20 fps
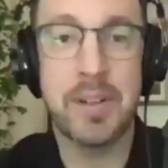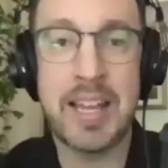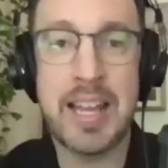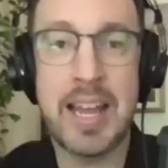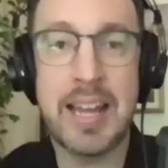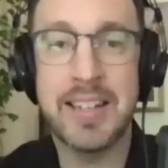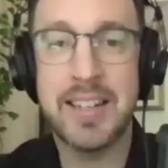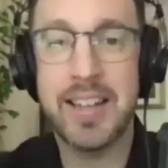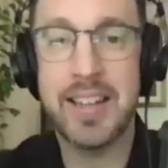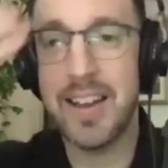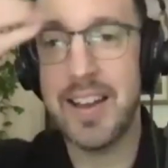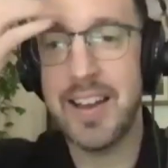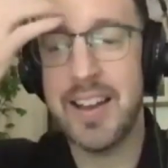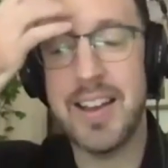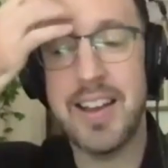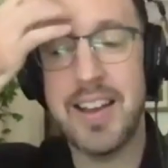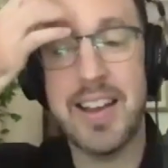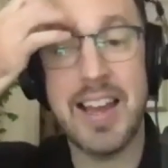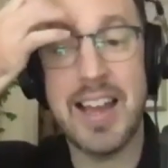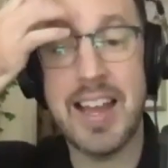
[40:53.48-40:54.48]
And
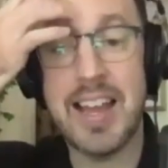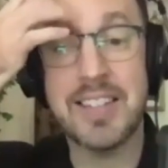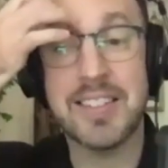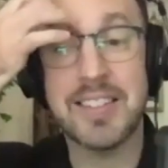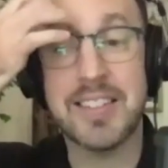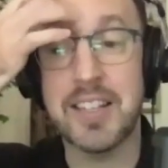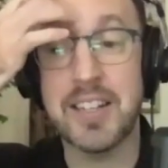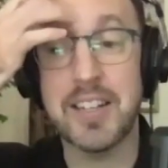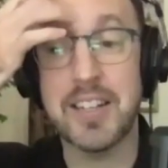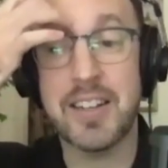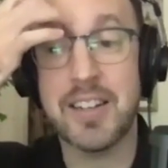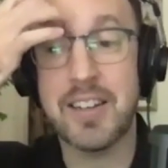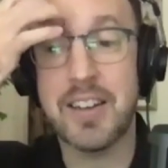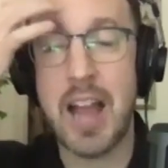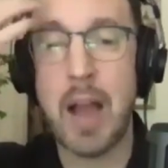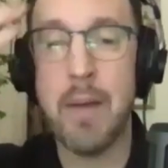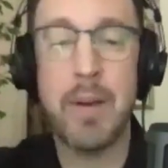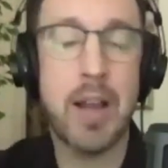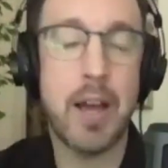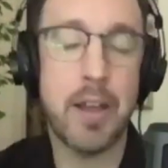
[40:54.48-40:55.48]
I
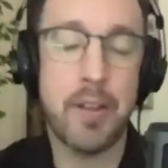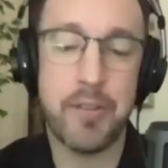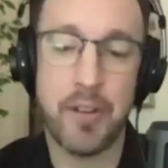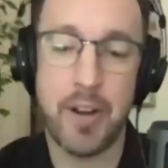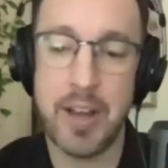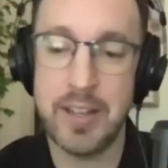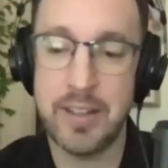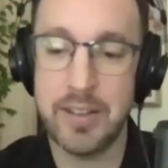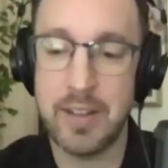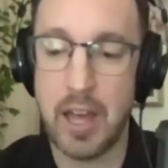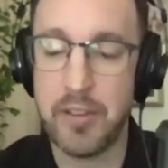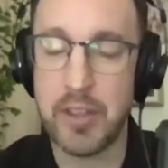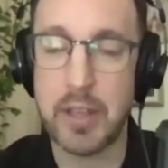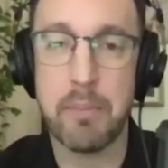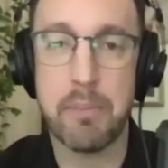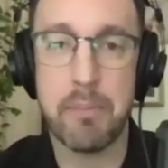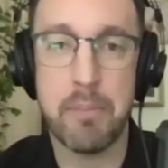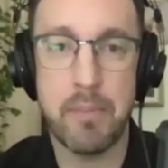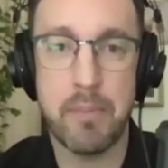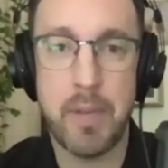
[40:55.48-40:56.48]
think
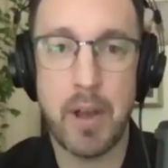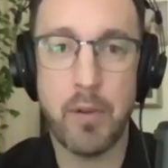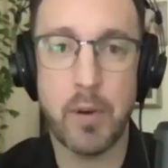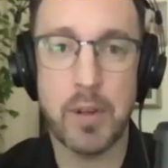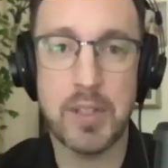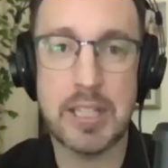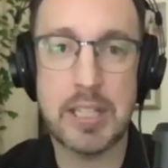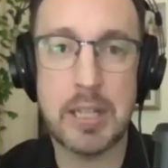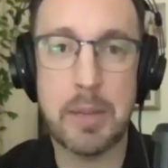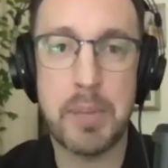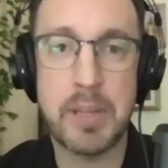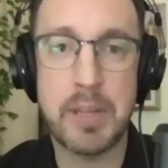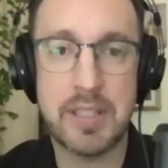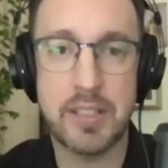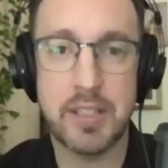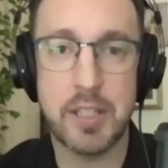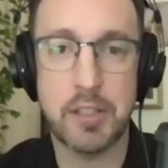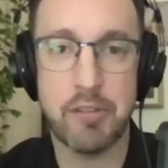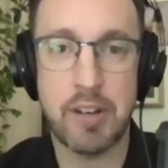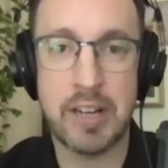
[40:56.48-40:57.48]
I've always said that
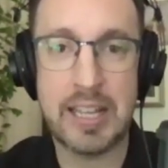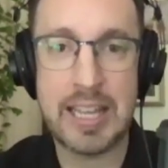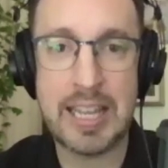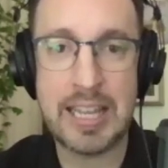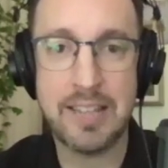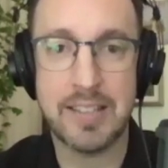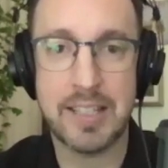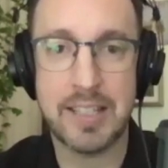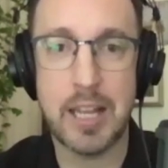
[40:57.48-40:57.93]
business is really easy.